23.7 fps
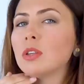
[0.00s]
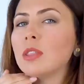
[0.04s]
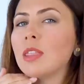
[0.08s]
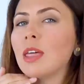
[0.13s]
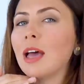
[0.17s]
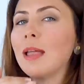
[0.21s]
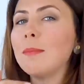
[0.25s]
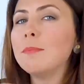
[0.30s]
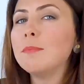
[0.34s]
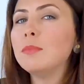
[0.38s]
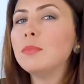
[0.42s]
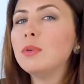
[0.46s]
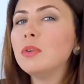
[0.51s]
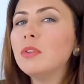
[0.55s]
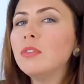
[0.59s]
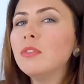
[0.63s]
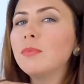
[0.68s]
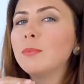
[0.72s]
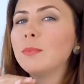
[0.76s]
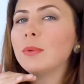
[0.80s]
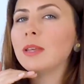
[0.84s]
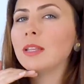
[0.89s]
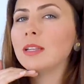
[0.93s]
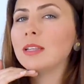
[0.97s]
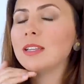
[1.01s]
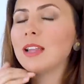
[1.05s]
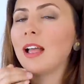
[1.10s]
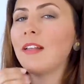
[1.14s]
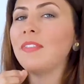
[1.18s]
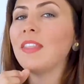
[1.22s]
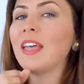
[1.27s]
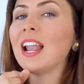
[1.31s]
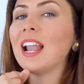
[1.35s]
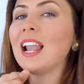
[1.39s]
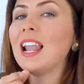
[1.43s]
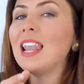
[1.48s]
that movement
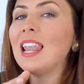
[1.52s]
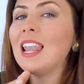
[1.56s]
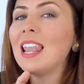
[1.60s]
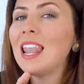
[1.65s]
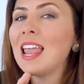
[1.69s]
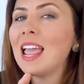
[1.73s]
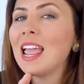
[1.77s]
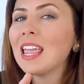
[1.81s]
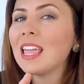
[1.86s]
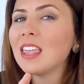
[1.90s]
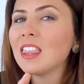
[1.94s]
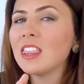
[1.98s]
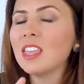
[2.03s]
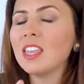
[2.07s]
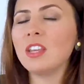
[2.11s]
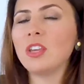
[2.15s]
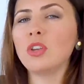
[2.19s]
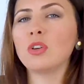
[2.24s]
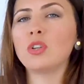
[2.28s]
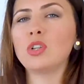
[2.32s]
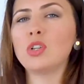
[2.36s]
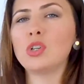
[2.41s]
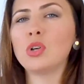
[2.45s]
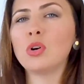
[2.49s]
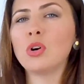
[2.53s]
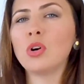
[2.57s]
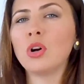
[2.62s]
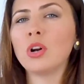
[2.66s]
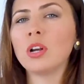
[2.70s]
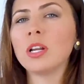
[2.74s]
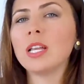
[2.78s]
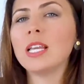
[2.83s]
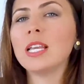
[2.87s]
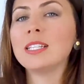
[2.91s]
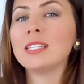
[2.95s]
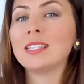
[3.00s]
and that length in your
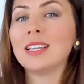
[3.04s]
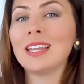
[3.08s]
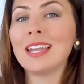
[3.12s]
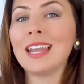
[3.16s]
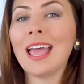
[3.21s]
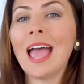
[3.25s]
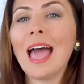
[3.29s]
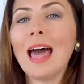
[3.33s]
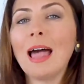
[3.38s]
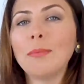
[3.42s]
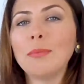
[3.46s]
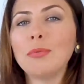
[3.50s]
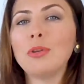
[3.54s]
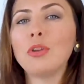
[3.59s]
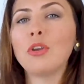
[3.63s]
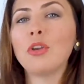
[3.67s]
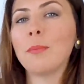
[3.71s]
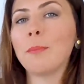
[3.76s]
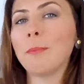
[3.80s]
jaw is going to help you